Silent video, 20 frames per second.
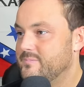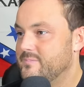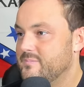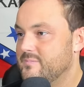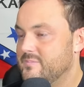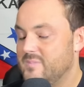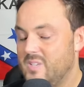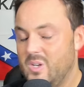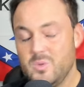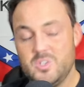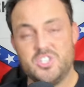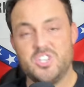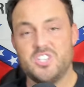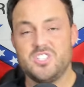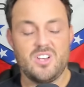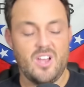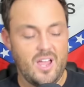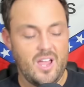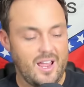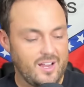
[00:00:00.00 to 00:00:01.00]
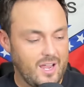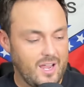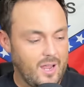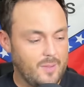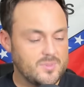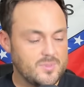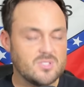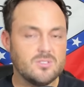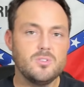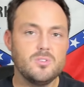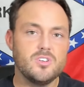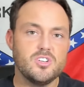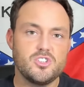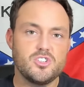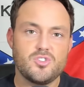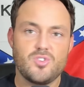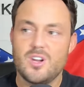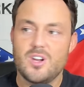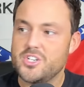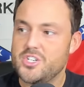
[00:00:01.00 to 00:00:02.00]
It was just a- absolute
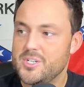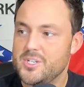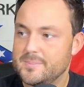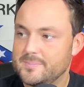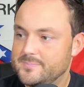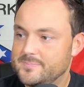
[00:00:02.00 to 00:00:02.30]
destruction.